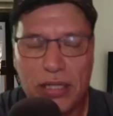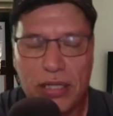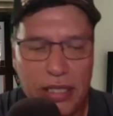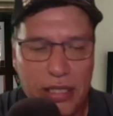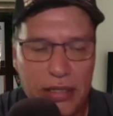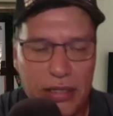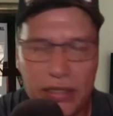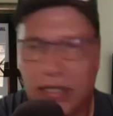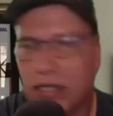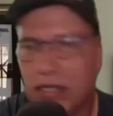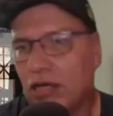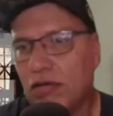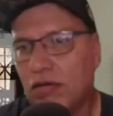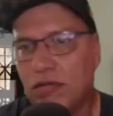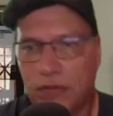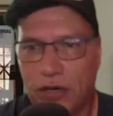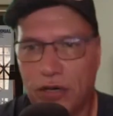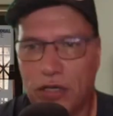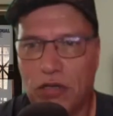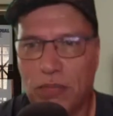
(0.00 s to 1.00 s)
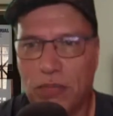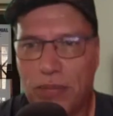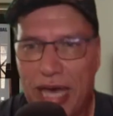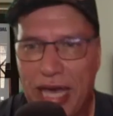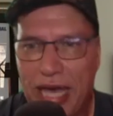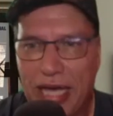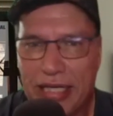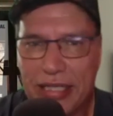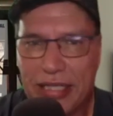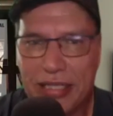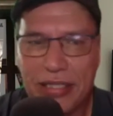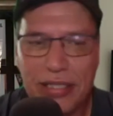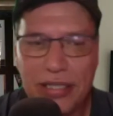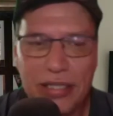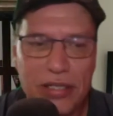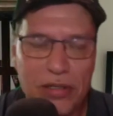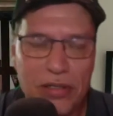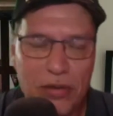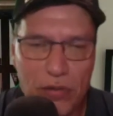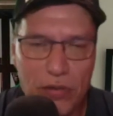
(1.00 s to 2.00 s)
Either they don't phone you back
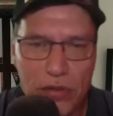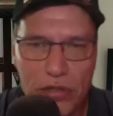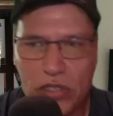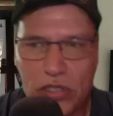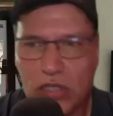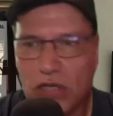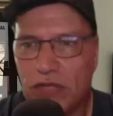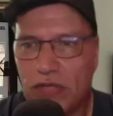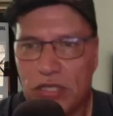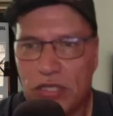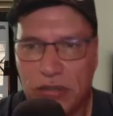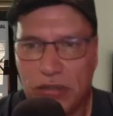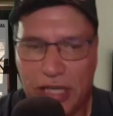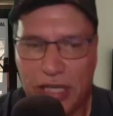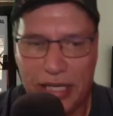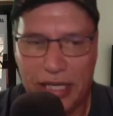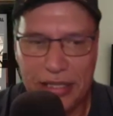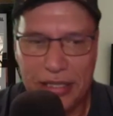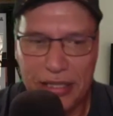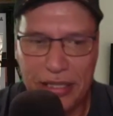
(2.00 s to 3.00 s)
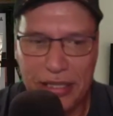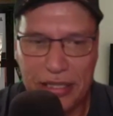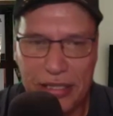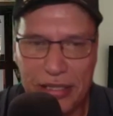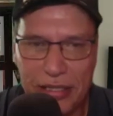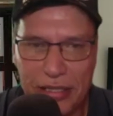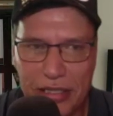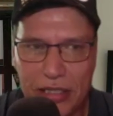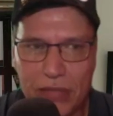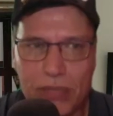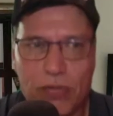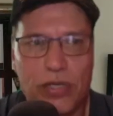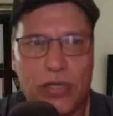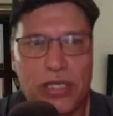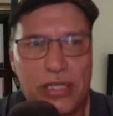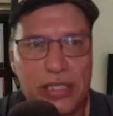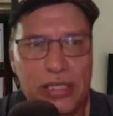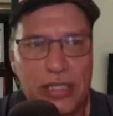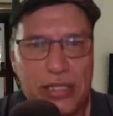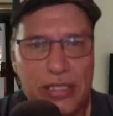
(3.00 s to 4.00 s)
or the service you mm. get is
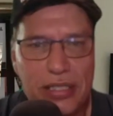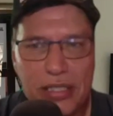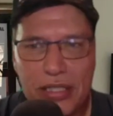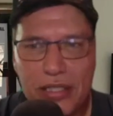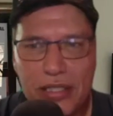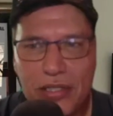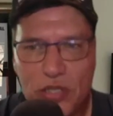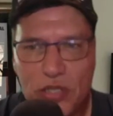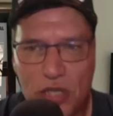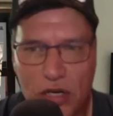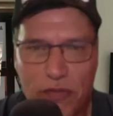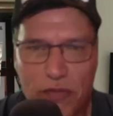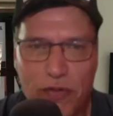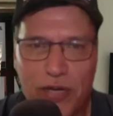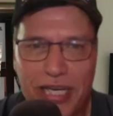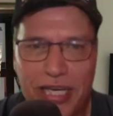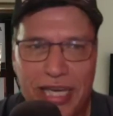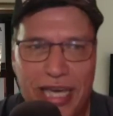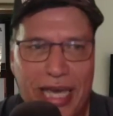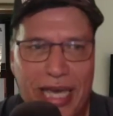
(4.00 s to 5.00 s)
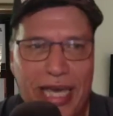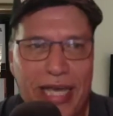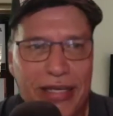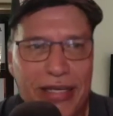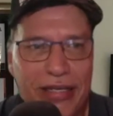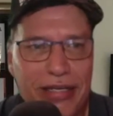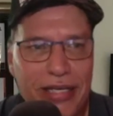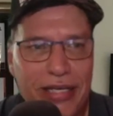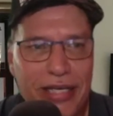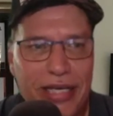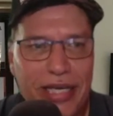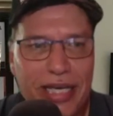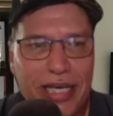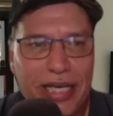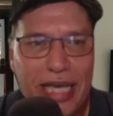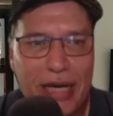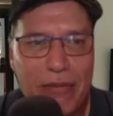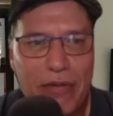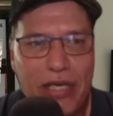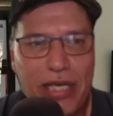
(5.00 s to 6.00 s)
disappointing. So, if we can,
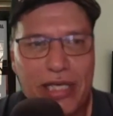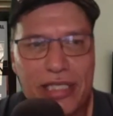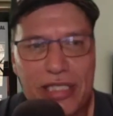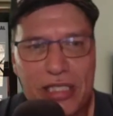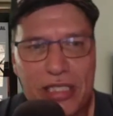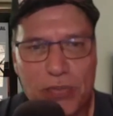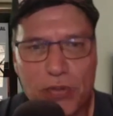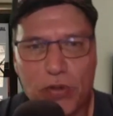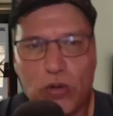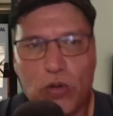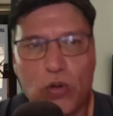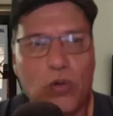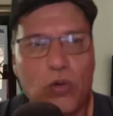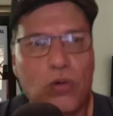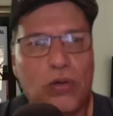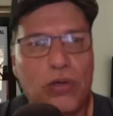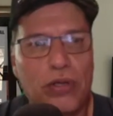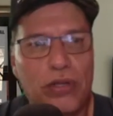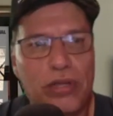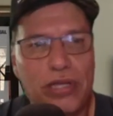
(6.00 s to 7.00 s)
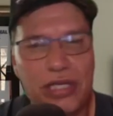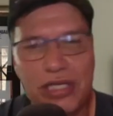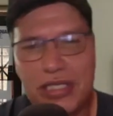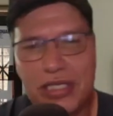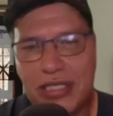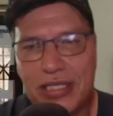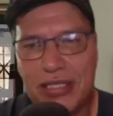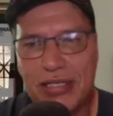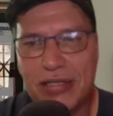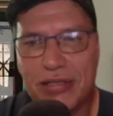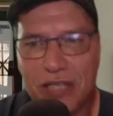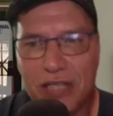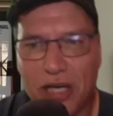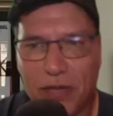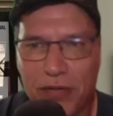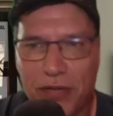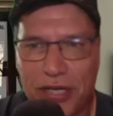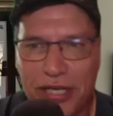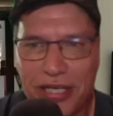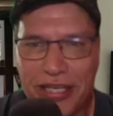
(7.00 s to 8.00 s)
can we explore this
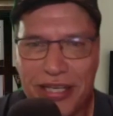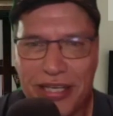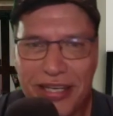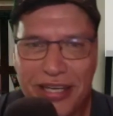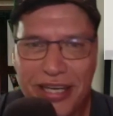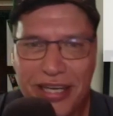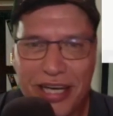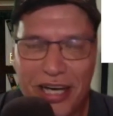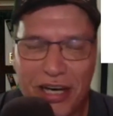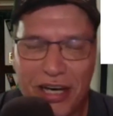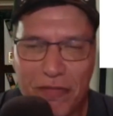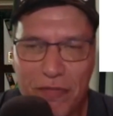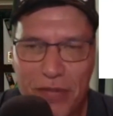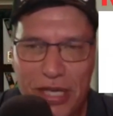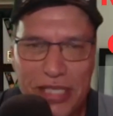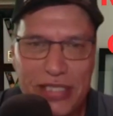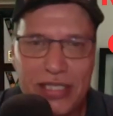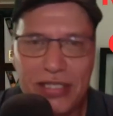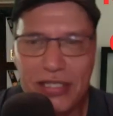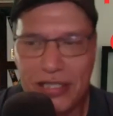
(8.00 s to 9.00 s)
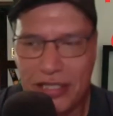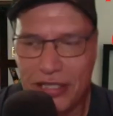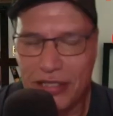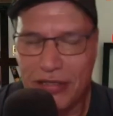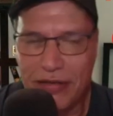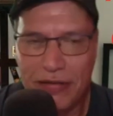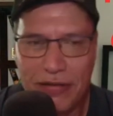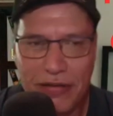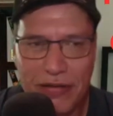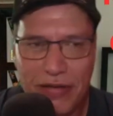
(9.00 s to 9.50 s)
topic of messaging,